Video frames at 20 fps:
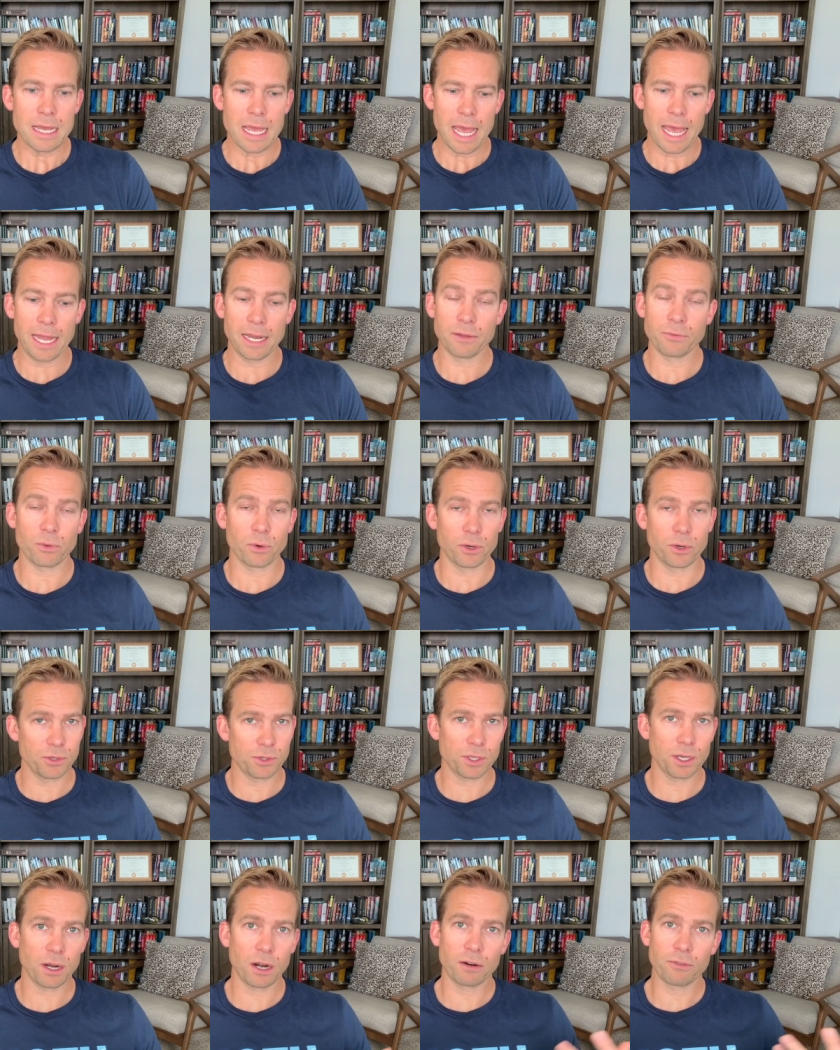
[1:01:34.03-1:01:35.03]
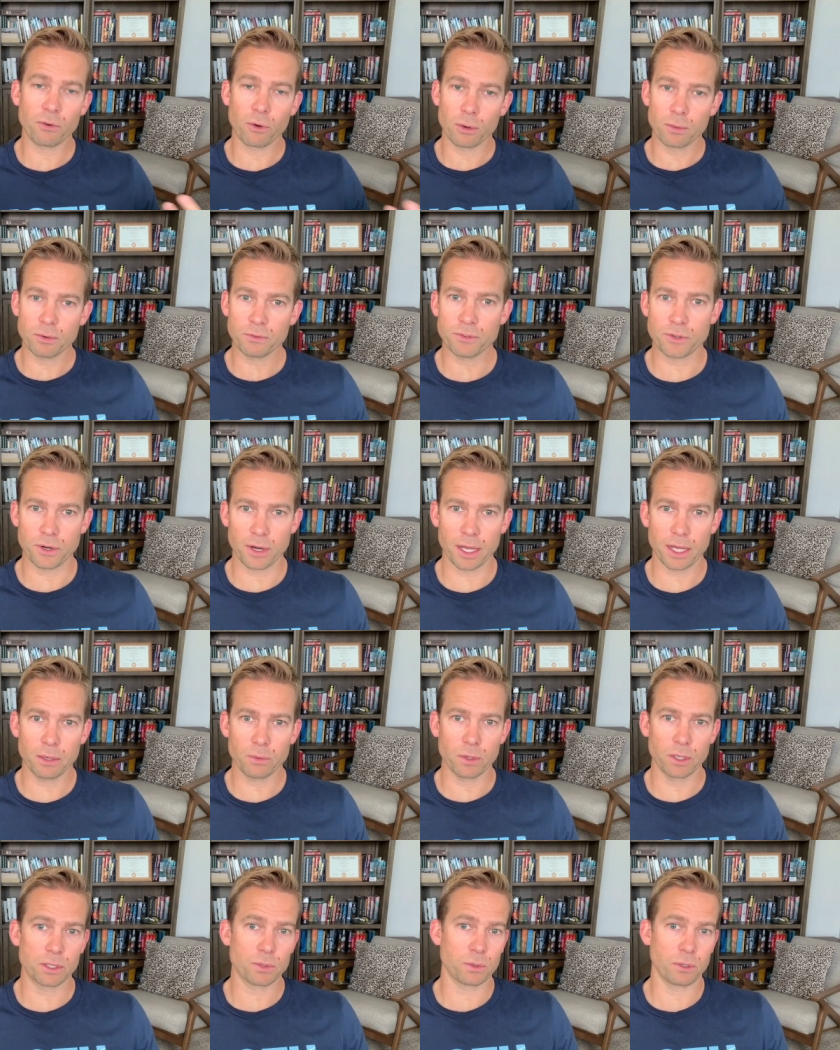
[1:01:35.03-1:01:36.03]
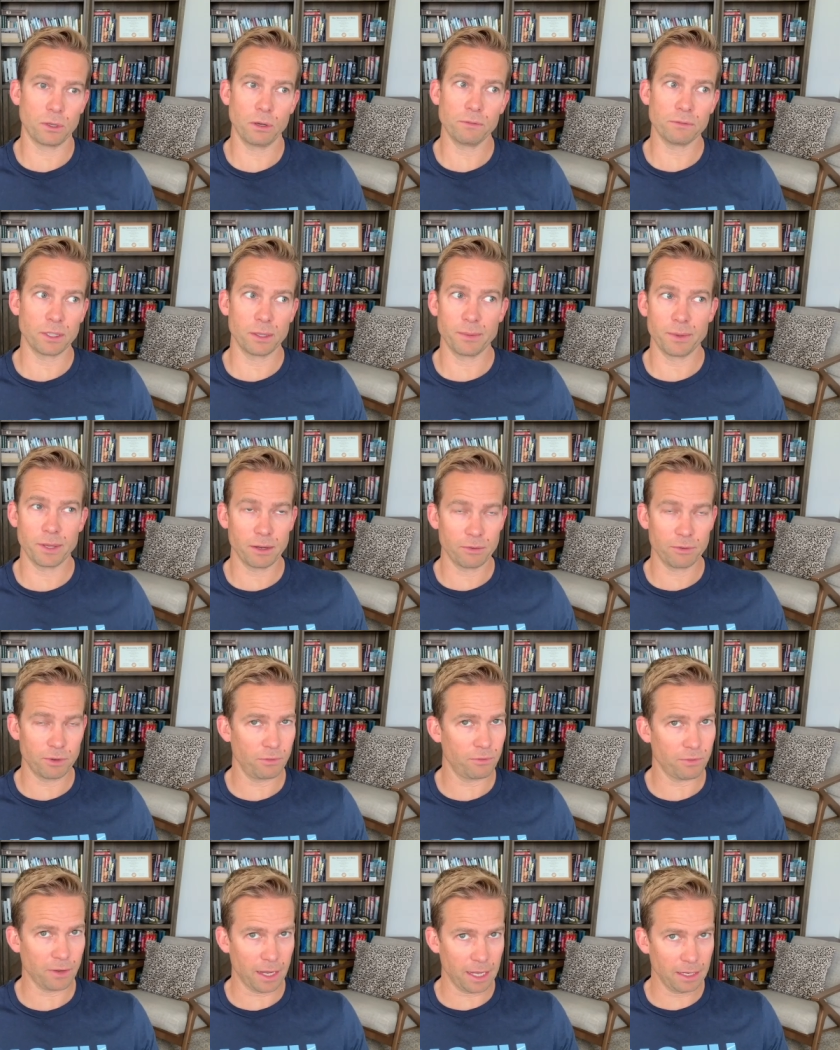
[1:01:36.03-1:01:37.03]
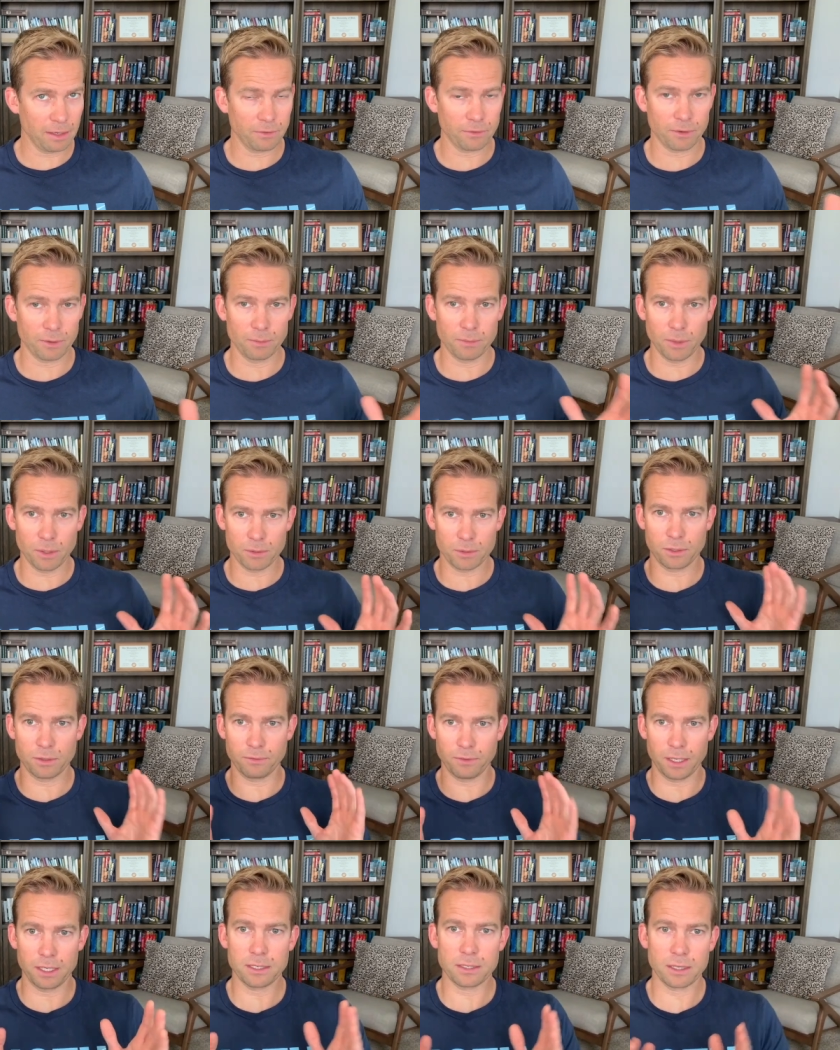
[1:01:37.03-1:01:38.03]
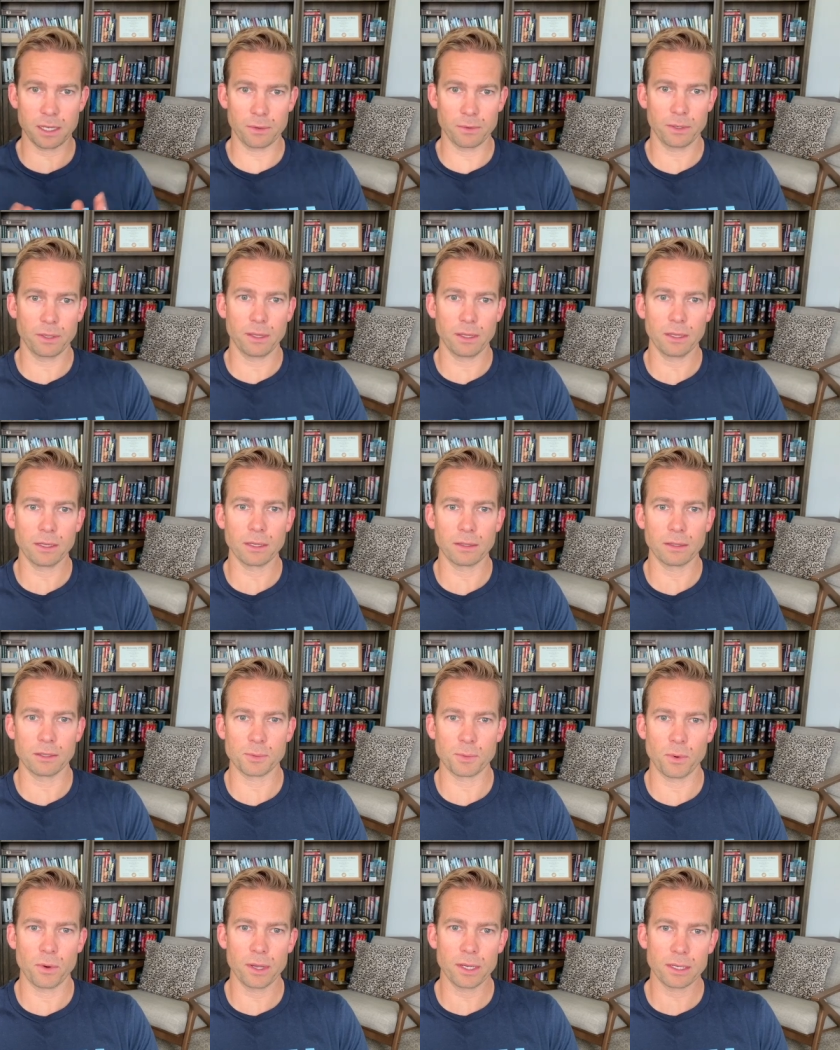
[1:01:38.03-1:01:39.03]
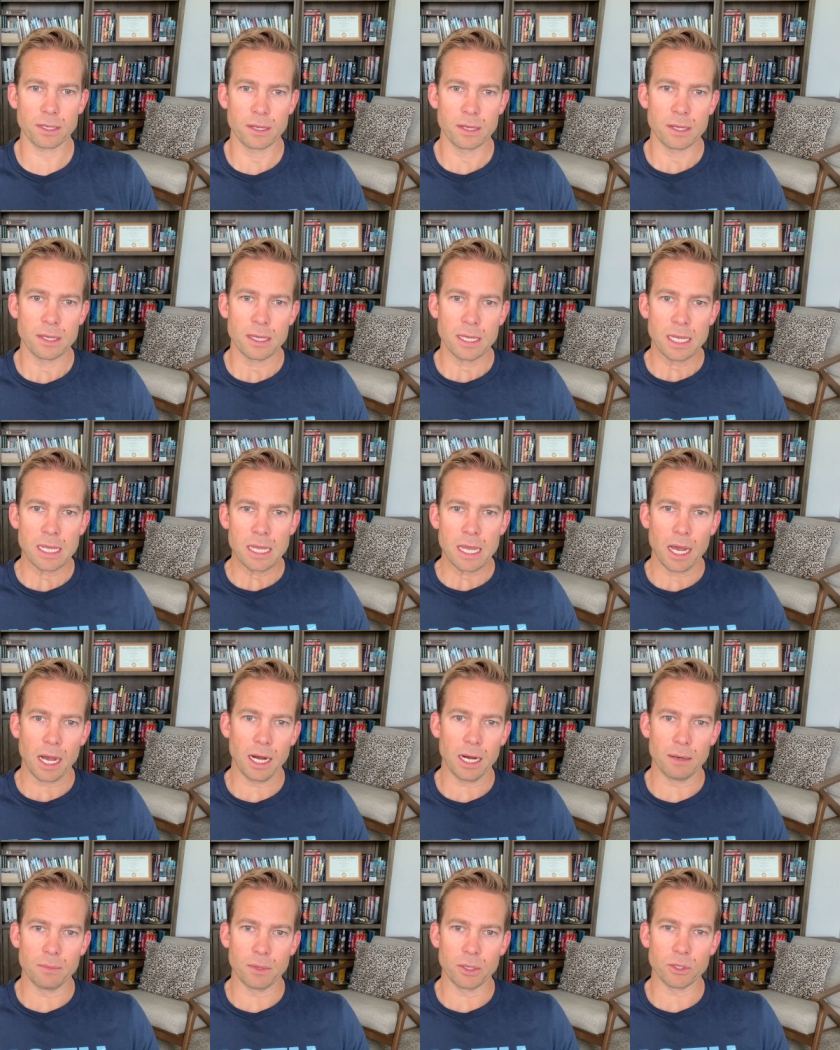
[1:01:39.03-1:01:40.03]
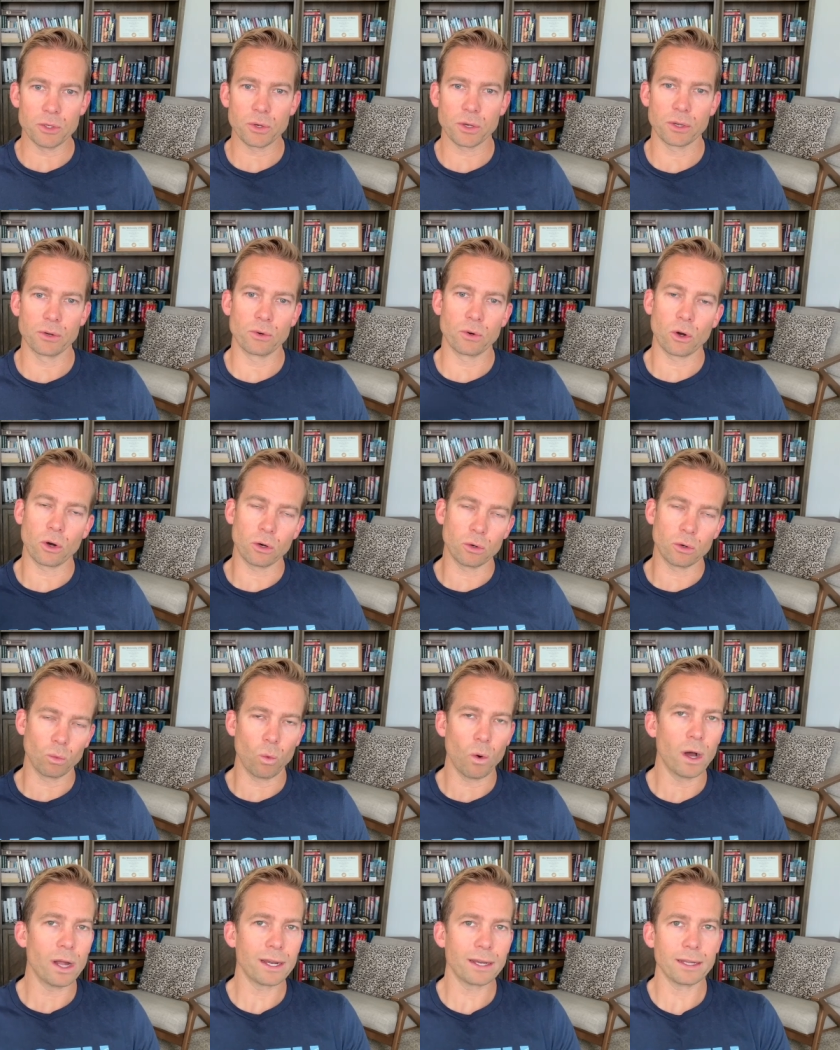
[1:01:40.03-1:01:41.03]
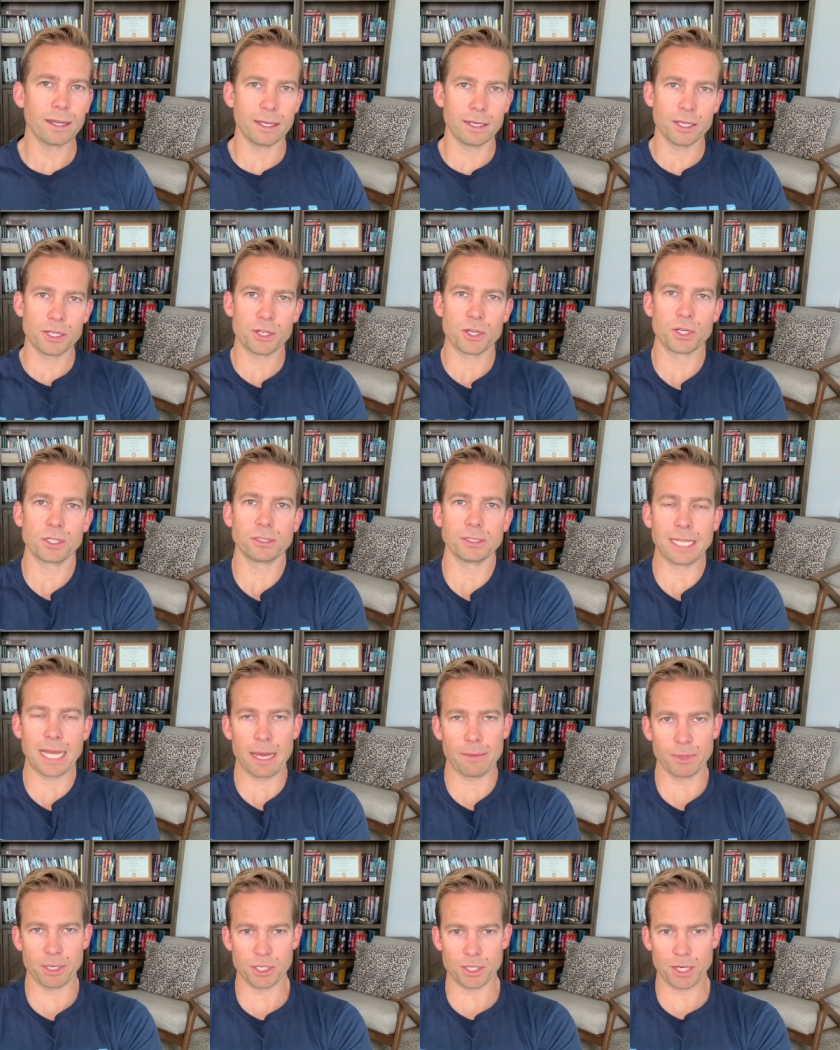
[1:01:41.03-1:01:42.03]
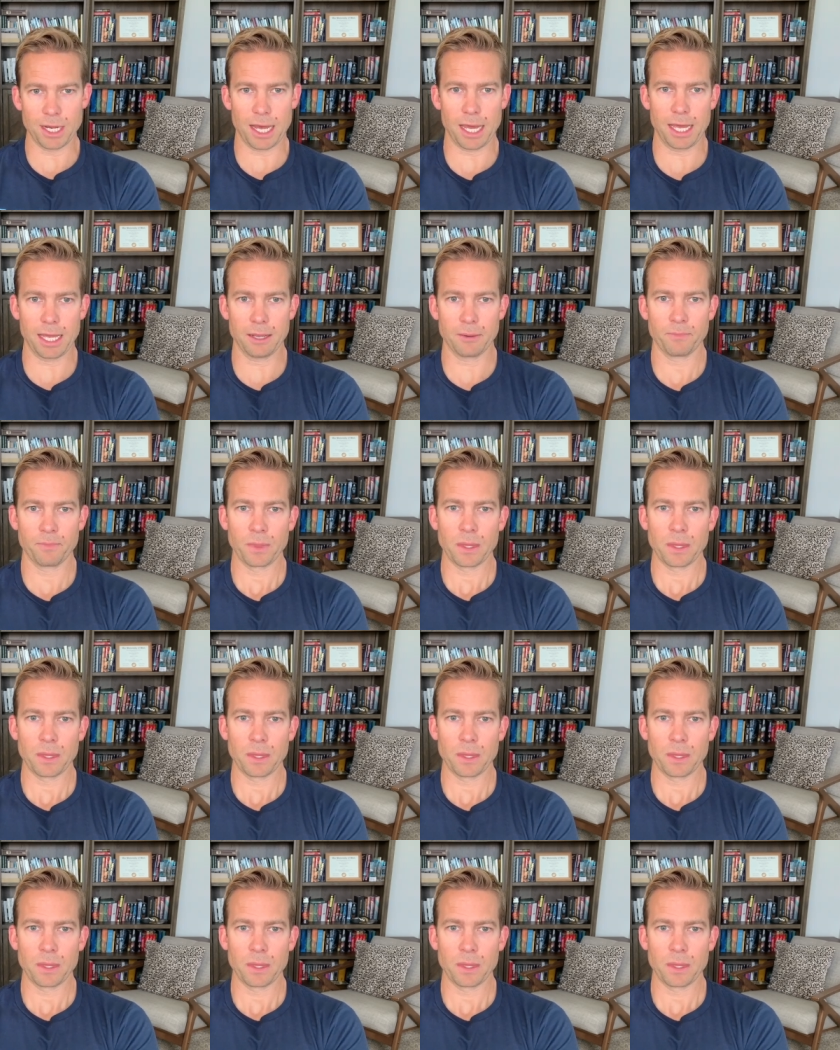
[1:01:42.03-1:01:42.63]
And if we're using our form of dread, which will hopefully be every fight for most of us, I would think, at this point, you can roll one additional damage die